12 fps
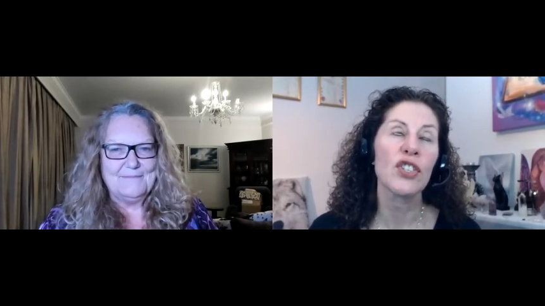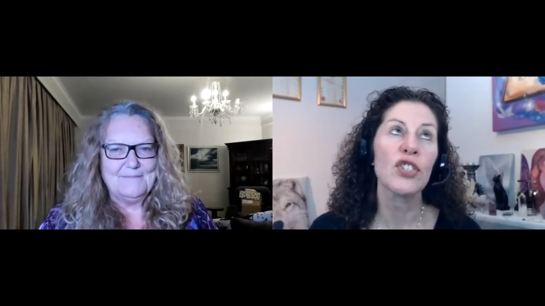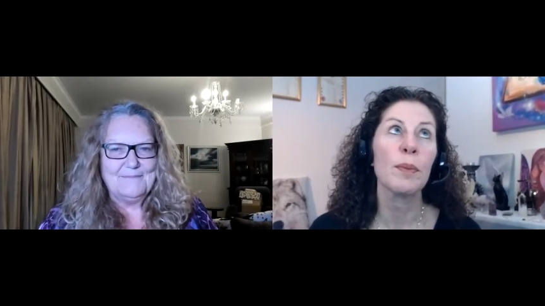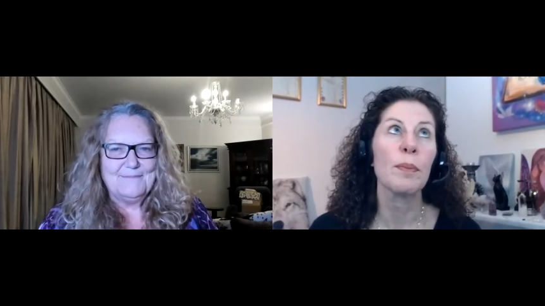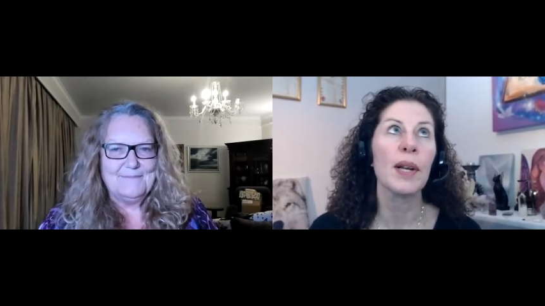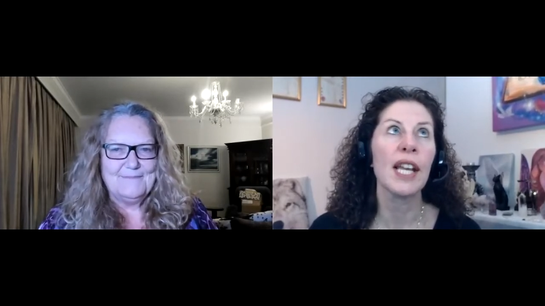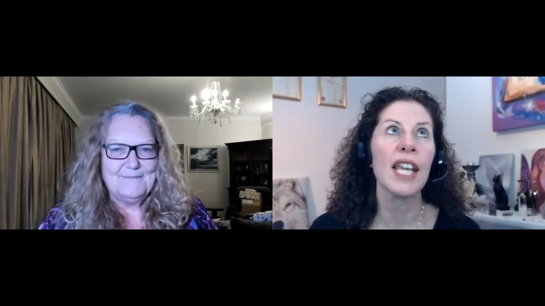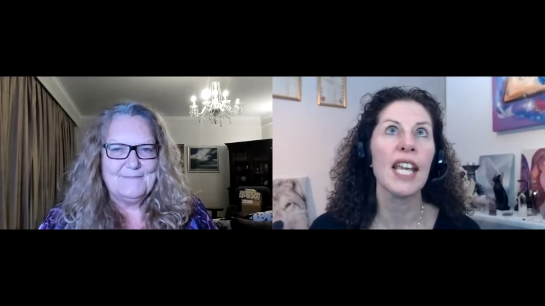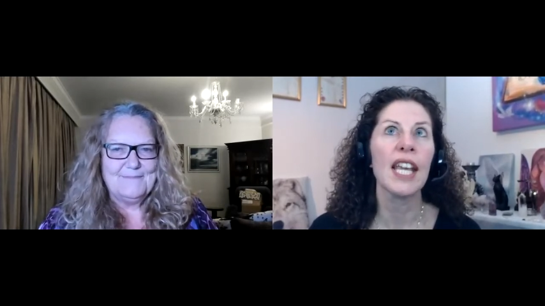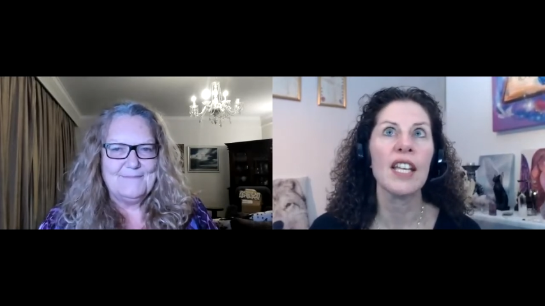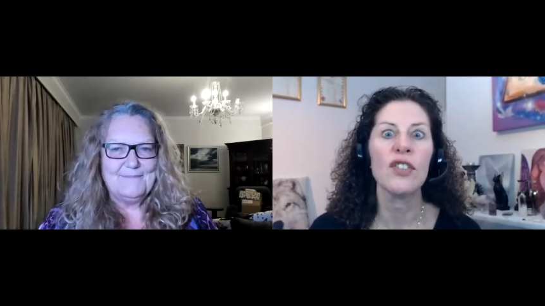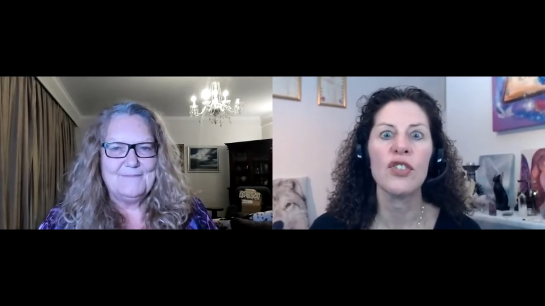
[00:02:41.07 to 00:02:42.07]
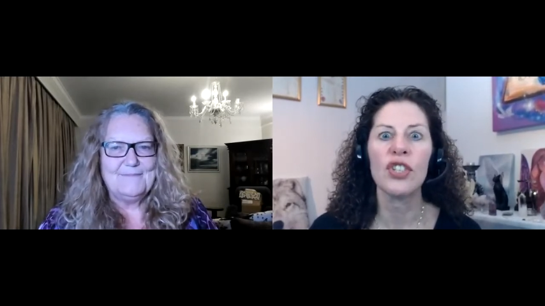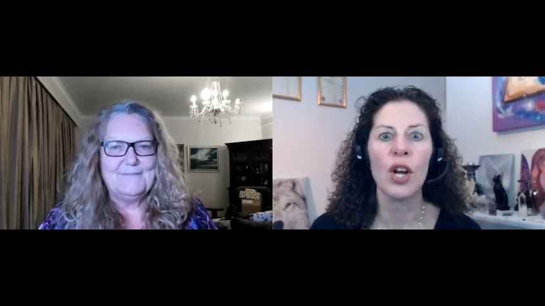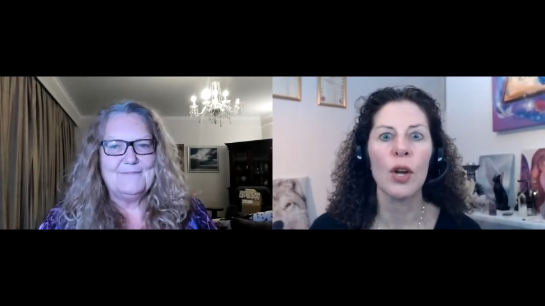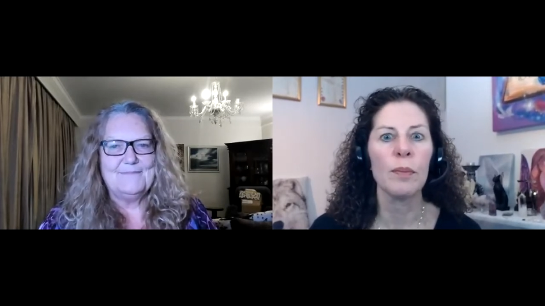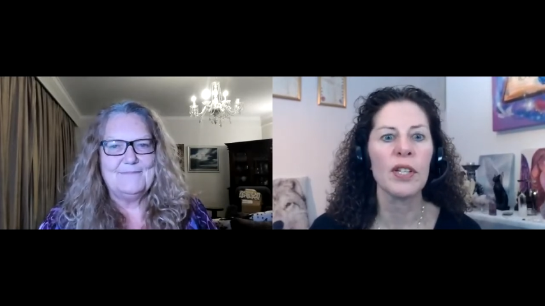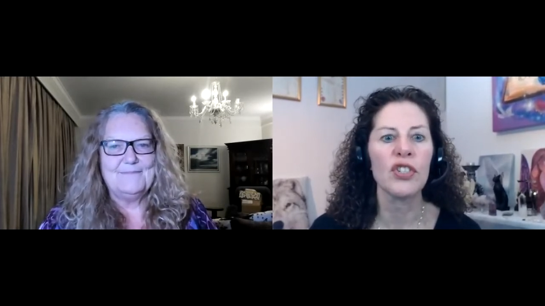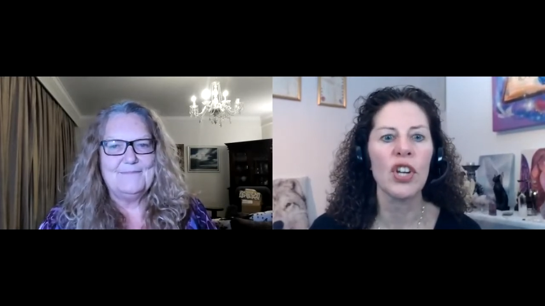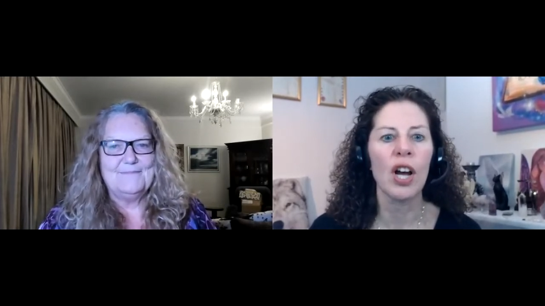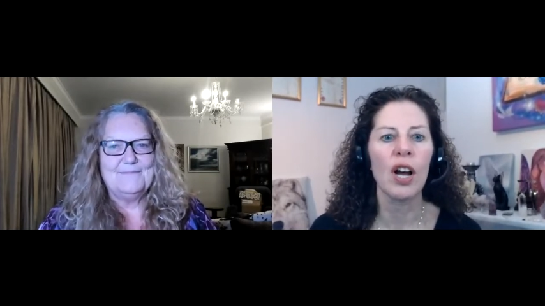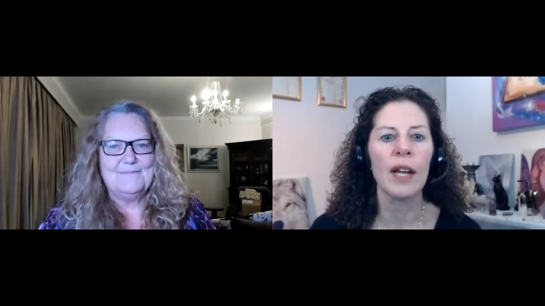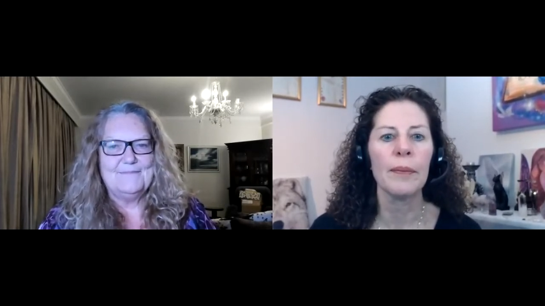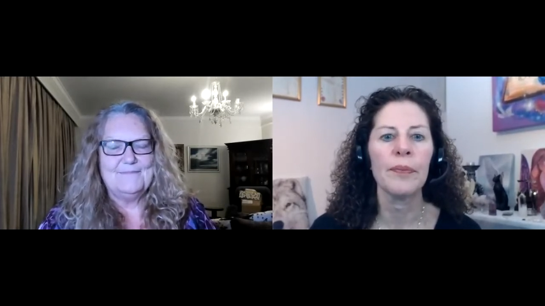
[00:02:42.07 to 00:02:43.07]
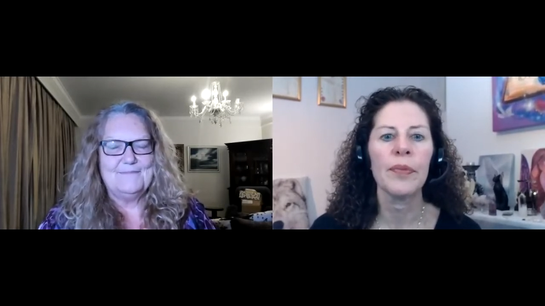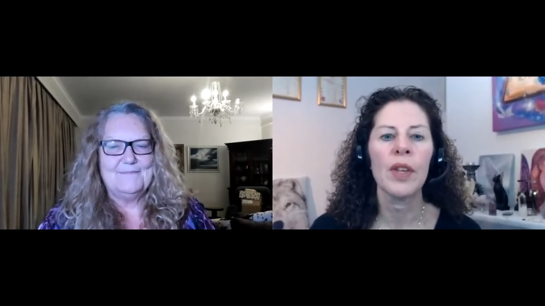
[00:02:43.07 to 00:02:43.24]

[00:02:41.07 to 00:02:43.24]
Speaker 1: So please don't be shy.